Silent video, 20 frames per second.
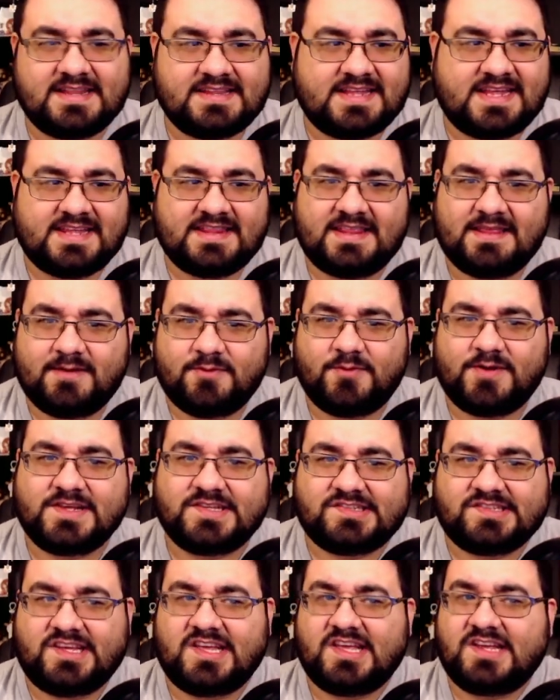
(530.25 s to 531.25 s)
And then we
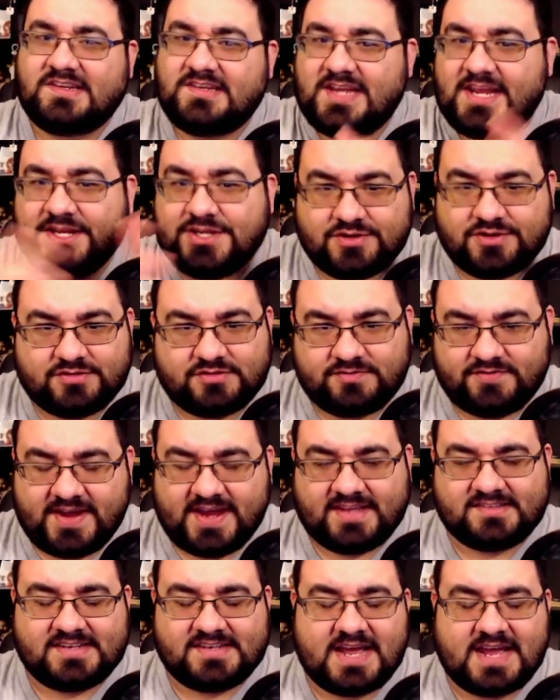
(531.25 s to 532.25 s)
see a teacher's
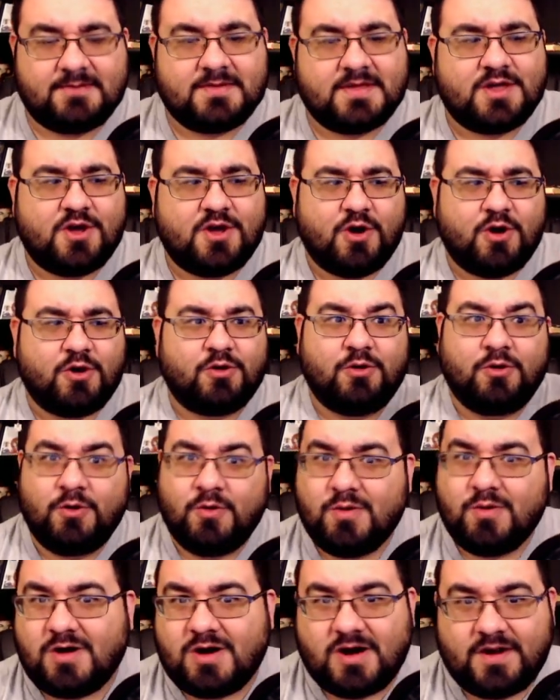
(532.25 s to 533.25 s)
face. Now,
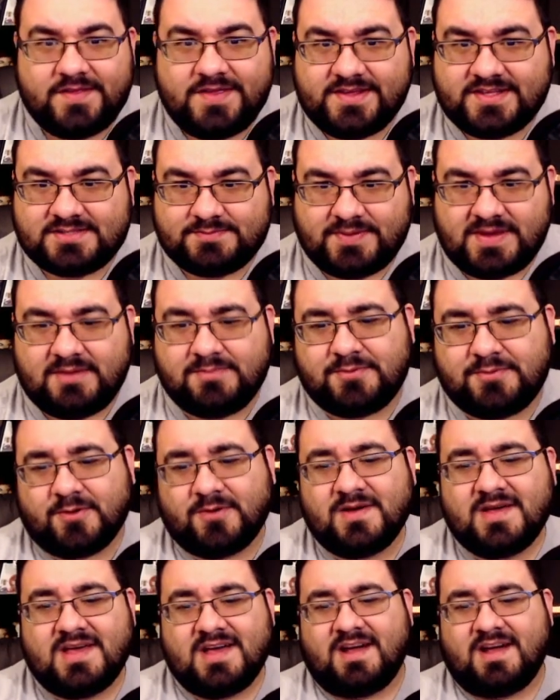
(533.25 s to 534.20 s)
who are these people?